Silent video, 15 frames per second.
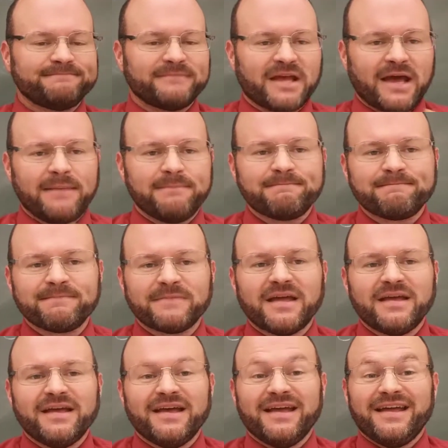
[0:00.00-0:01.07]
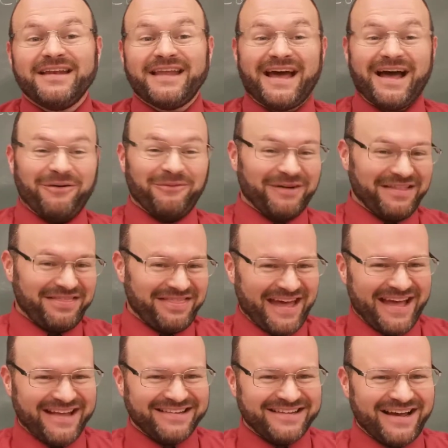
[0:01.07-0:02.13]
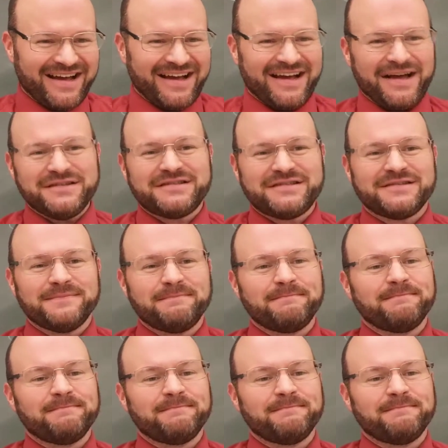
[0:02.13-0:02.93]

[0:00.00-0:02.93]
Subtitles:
Okay? Now, what that does